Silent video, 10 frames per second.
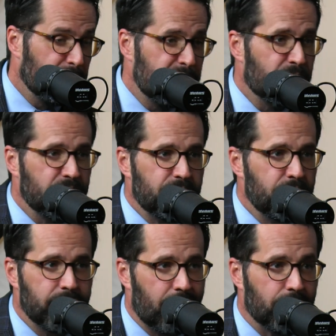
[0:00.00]
i tell people to
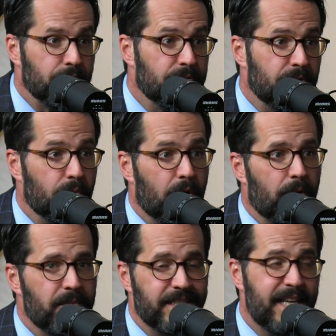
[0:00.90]
do and then i don't do it very
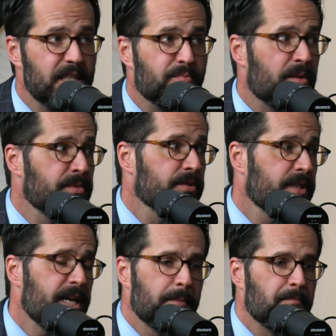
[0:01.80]
well because i had this problem the
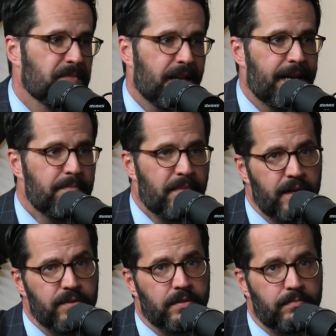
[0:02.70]
other day i had
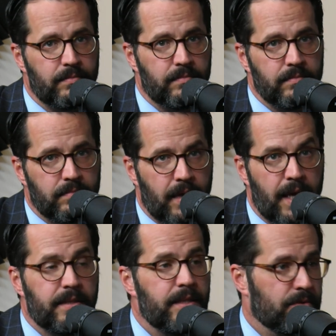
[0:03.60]
my other
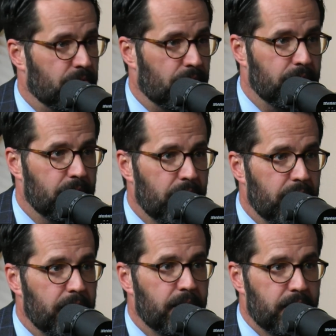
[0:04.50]
18 year old. Oh, is
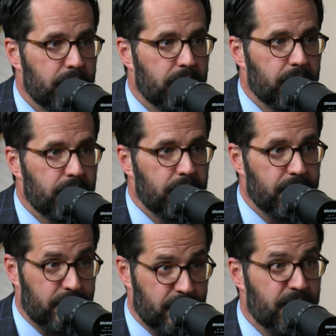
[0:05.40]
this the second firing?
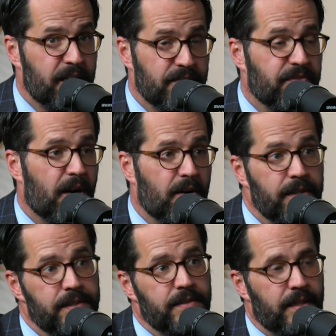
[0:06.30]
This is the second
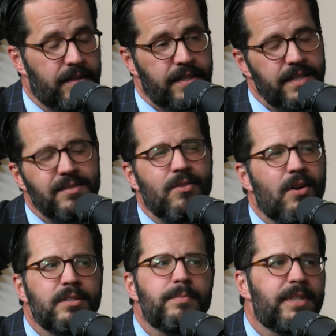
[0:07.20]
firing. Okay. And this kid's an
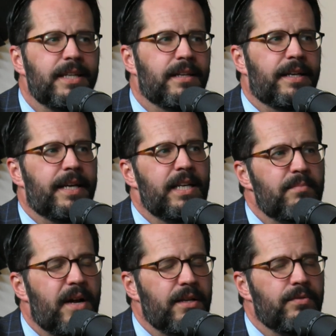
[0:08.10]
awesome kid. Like
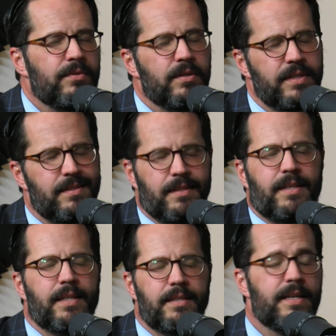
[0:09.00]
anybody who knows, he's not
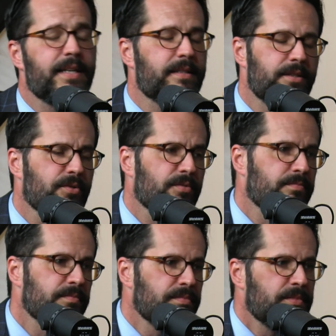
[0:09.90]
a kid, he's an 18 year
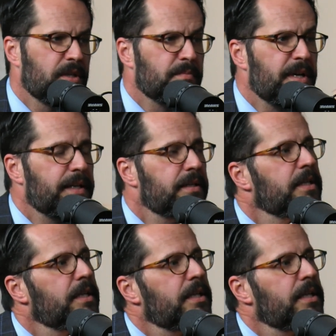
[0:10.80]
old young man.